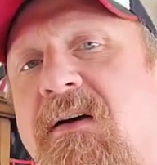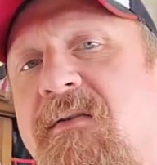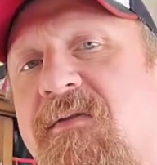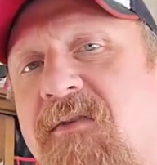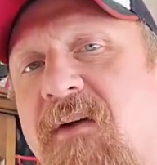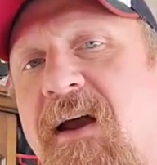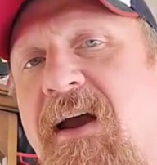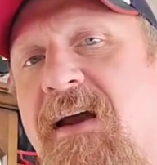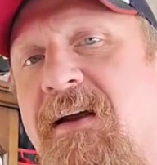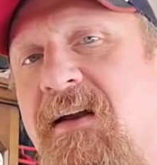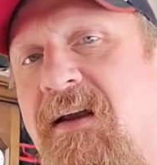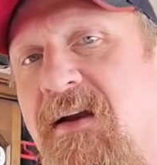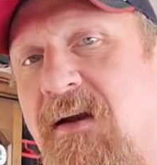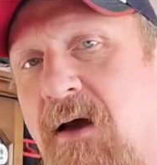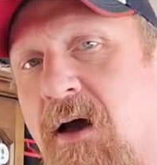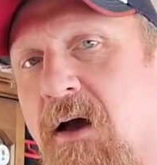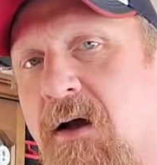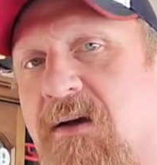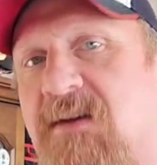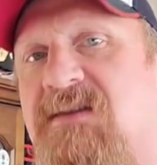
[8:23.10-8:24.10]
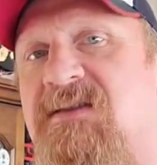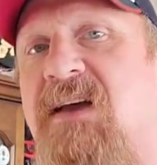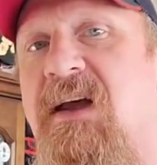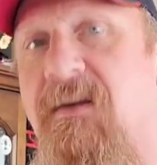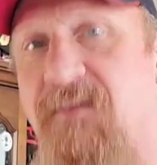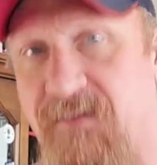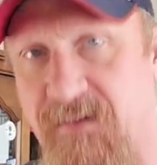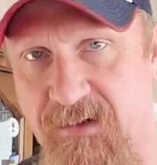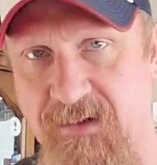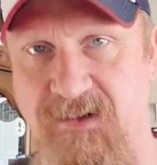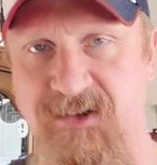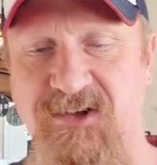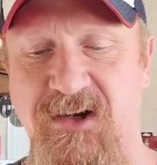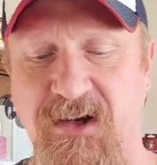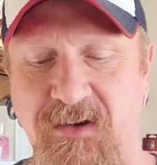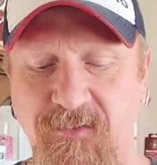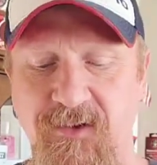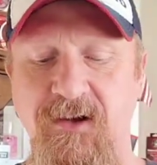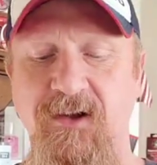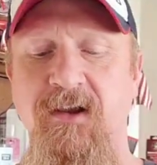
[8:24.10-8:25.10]
Fran, and Hux at Phoenix
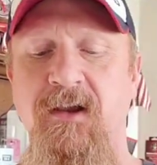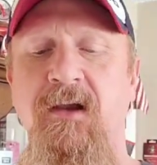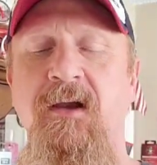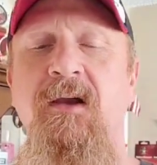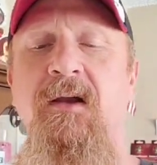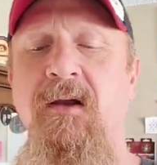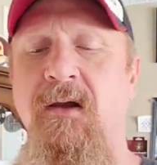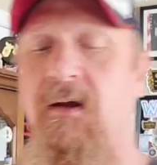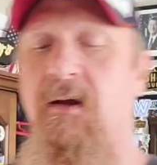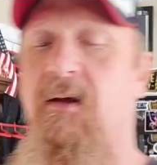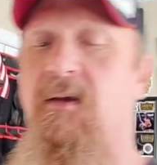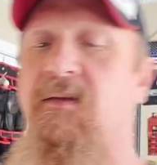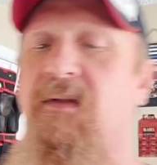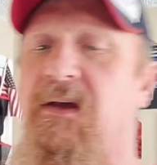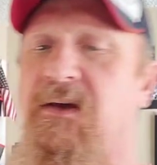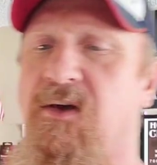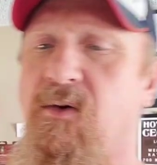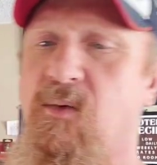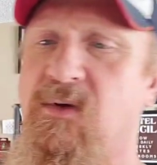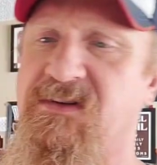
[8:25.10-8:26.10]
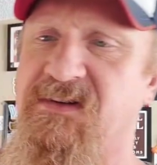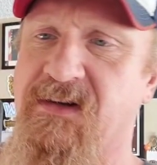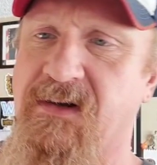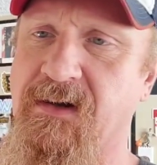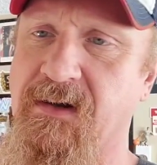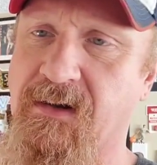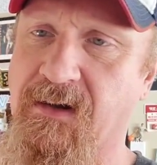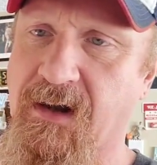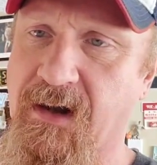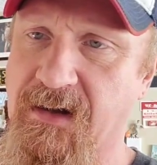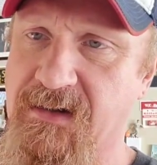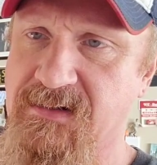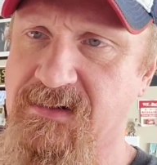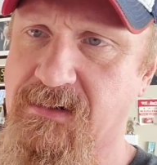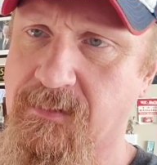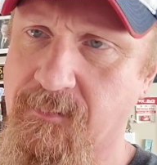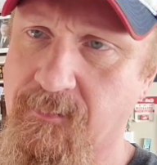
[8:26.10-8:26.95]
Shaving. Thank you once again, guys.